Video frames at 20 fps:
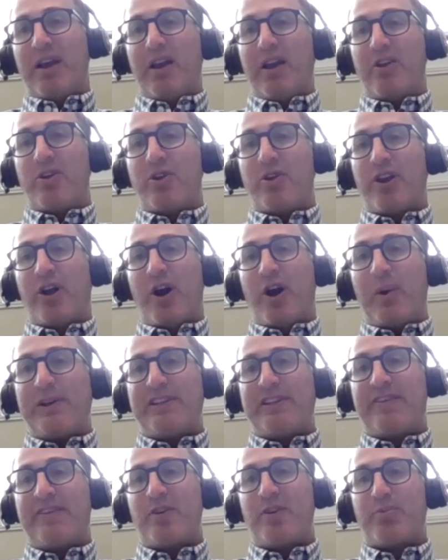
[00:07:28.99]
you're going to always
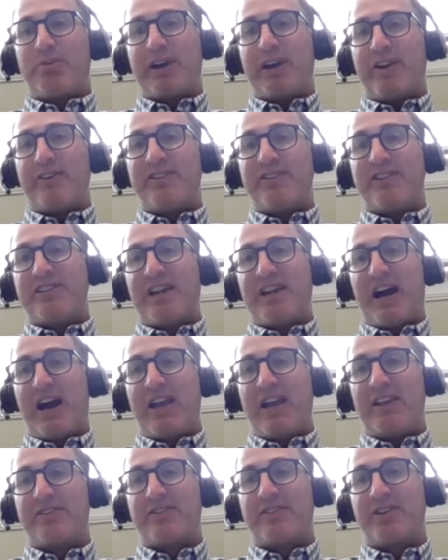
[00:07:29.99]
have your players
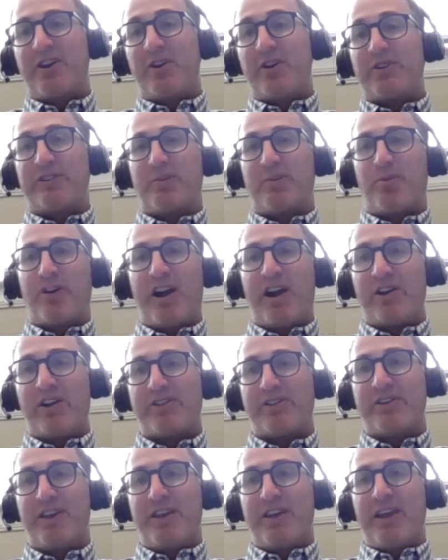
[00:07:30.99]
enticed to go somewhere
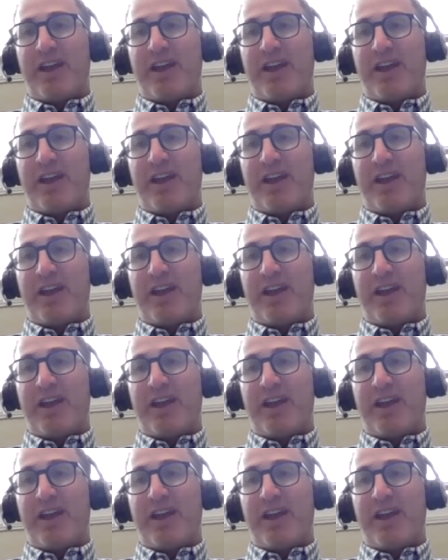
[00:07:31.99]
else.